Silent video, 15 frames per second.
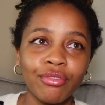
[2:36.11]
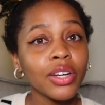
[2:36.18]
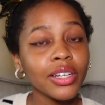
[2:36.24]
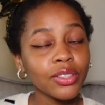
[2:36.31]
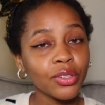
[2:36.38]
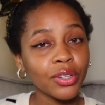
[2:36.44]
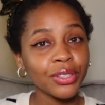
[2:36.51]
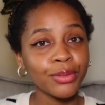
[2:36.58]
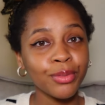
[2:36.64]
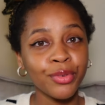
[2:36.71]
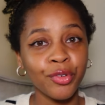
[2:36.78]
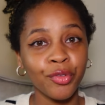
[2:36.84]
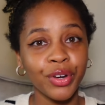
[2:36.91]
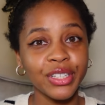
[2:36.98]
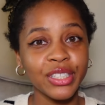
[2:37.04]
So let's look at some of
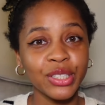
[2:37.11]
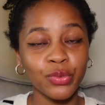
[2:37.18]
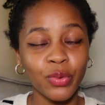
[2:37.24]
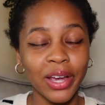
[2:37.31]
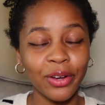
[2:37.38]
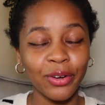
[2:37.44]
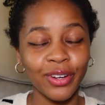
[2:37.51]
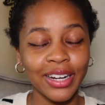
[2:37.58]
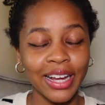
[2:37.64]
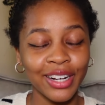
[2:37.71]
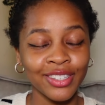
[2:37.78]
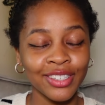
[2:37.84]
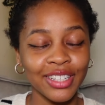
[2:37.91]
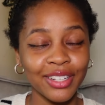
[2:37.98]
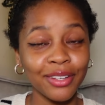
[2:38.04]
the reasons why God
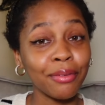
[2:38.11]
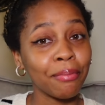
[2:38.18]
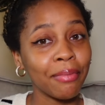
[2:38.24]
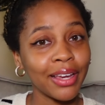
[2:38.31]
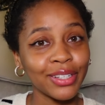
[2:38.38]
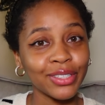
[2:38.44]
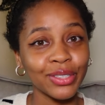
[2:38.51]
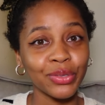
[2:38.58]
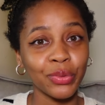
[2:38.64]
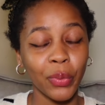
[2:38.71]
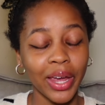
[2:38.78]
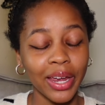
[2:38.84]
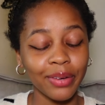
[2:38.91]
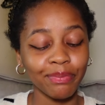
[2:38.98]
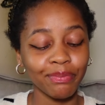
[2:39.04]
actually makes us
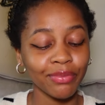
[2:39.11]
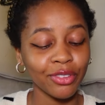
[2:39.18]
wait.